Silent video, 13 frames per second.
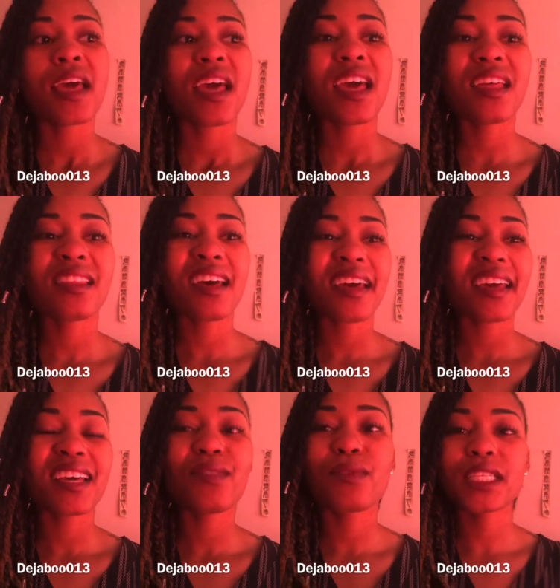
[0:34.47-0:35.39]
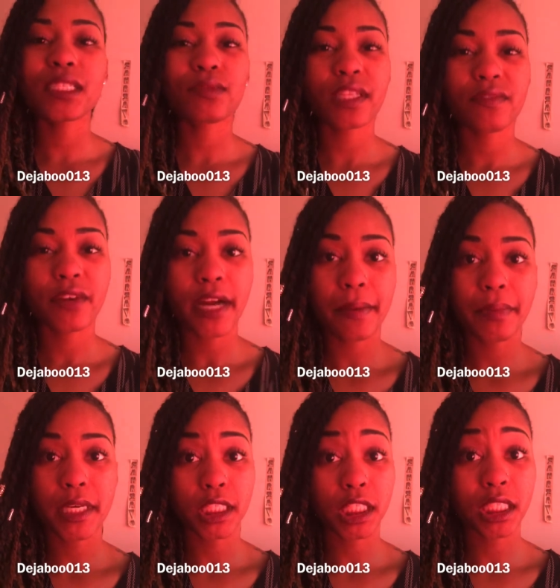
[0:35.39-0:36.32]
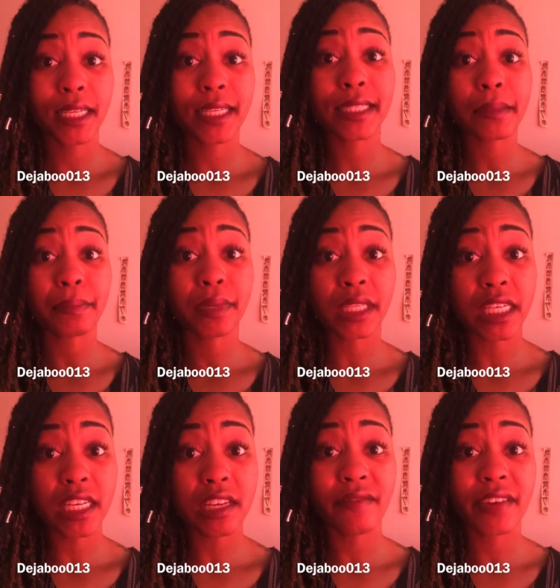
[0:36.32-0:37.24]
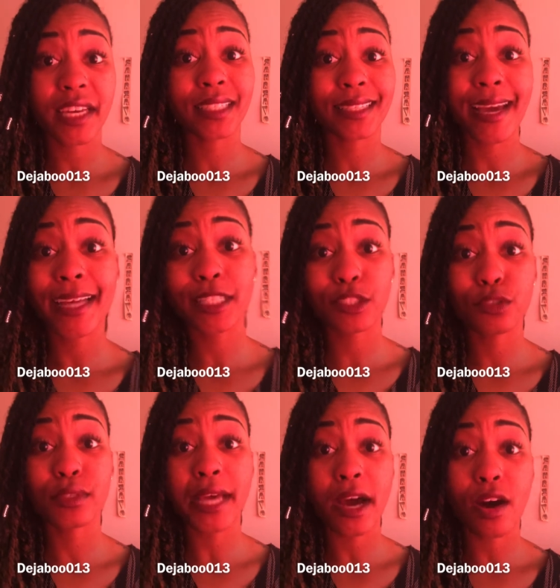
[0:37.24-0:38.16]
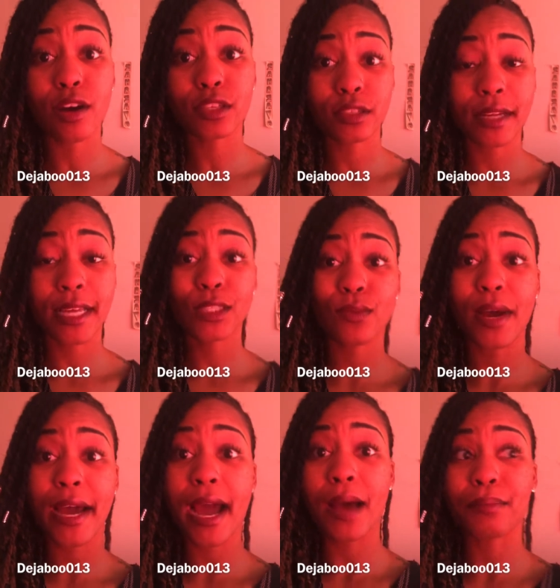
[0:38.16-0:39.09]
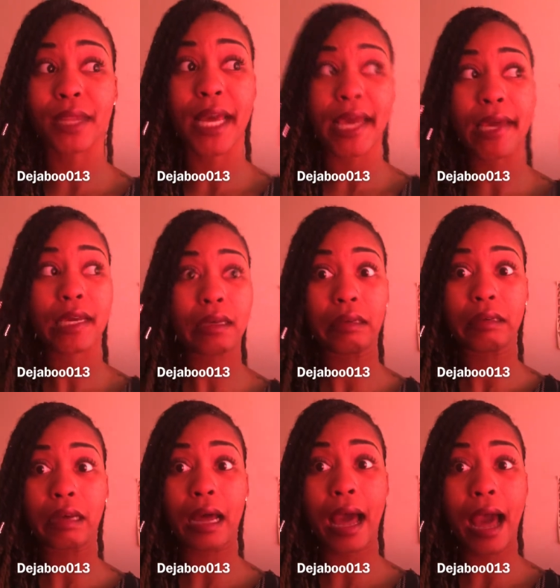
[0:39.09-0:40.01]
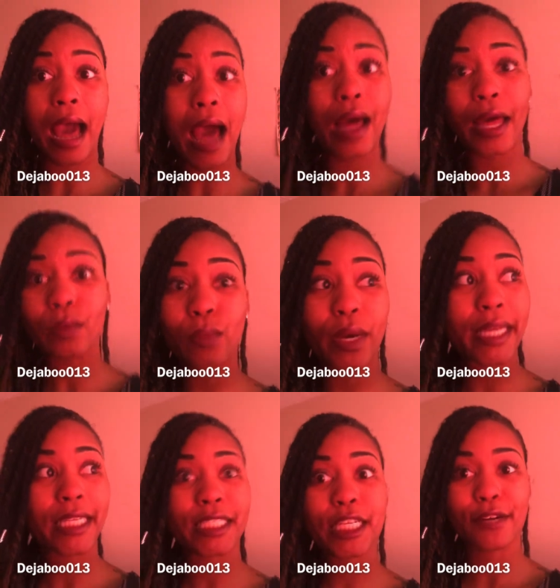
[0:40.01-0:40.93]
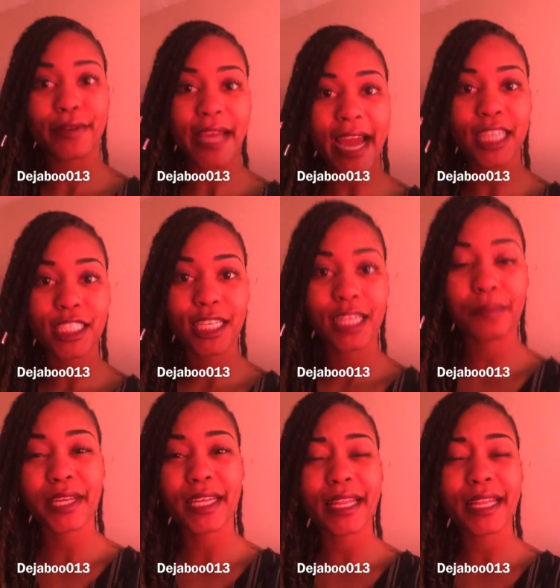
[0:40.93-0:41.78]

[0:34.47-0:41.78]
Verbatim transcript: And like, it wasn't really for her because she doesn't believe in tattoos at all. So that's why I'm like, like, what is her reaction going to be?